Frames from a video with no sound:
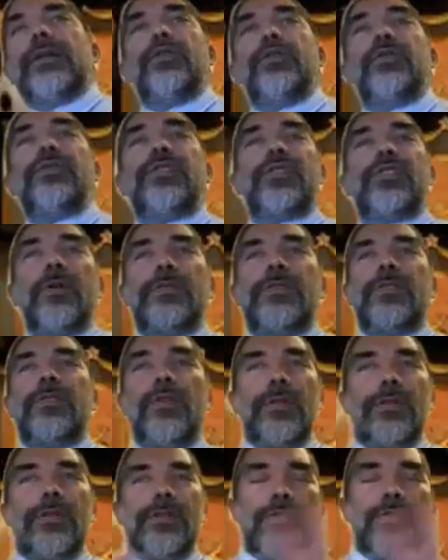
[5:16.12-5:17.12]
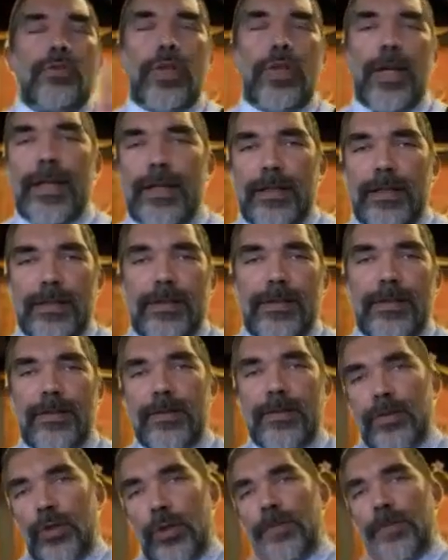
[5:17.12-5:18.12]
Use SOAPstone as your checklist.
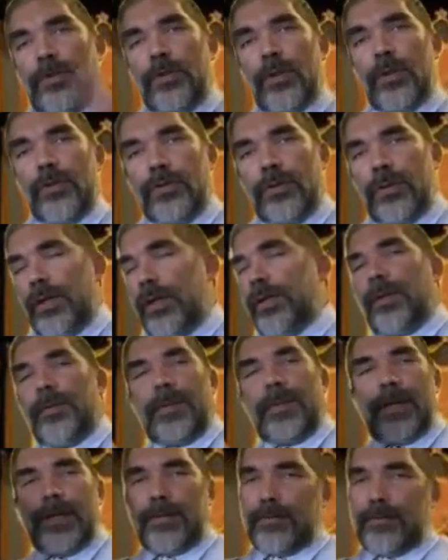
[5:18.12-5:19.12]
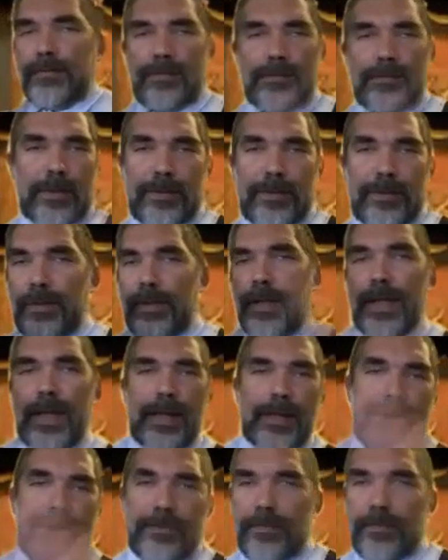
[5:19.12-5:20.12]
SOAPstone, there are many,
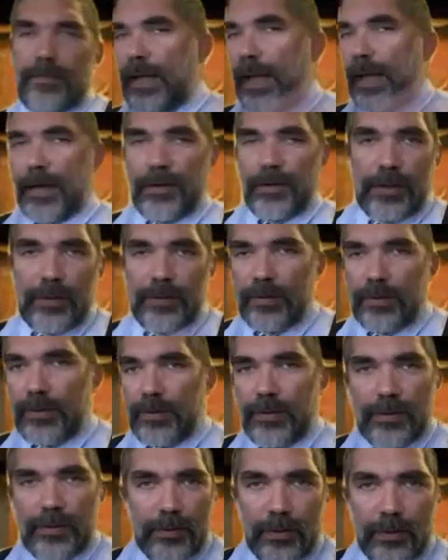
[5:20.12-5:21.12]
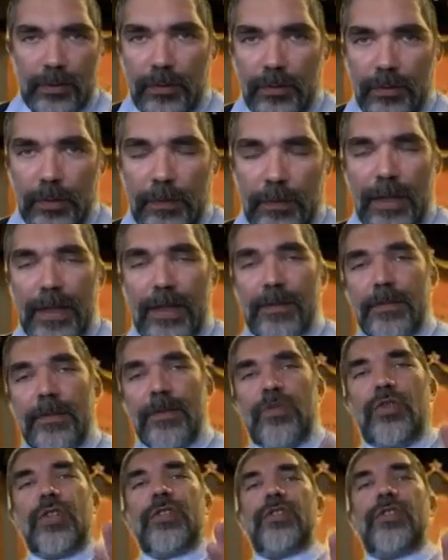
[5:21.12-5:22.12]
again, many acronyms all over the place,
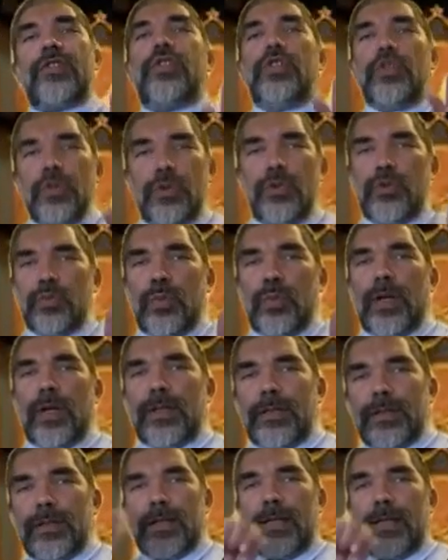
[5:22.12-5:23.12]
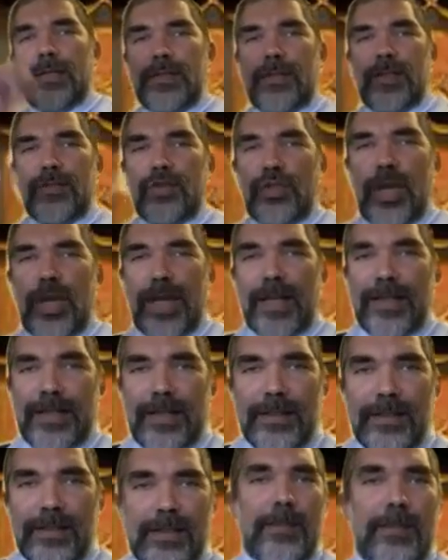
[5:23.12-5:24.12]
but just use one that is a
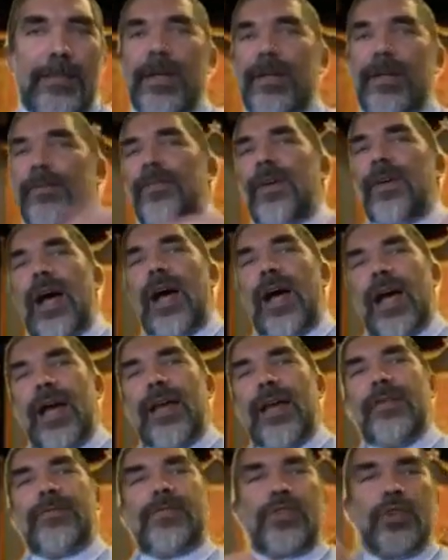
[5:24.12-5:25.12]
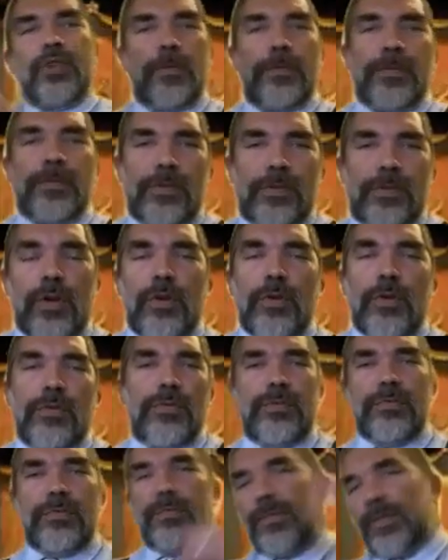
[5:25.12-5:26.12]
checklist, the big five,
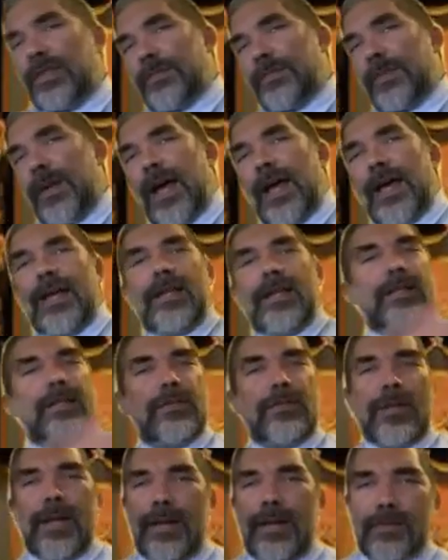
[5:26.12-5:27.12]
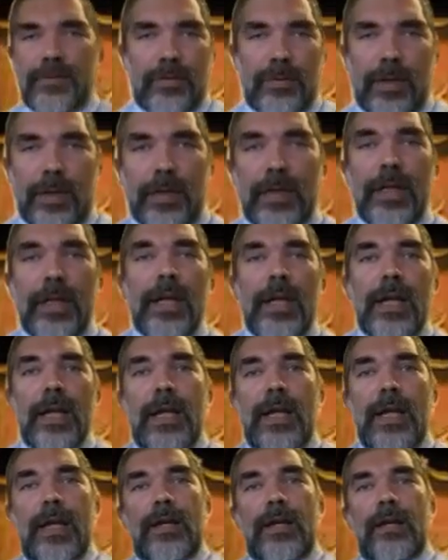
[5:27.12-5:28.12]
SOAPstone, SMILE, whatever you want,
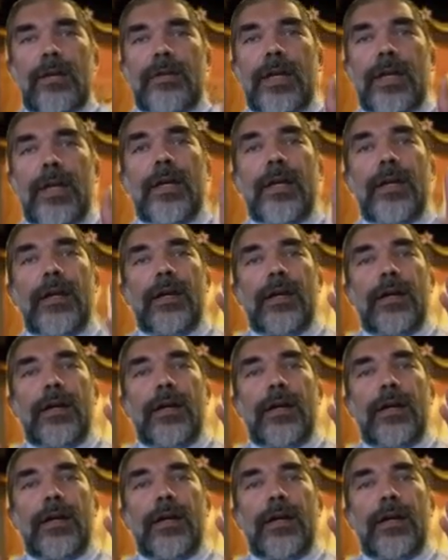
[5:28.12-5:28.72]
okay?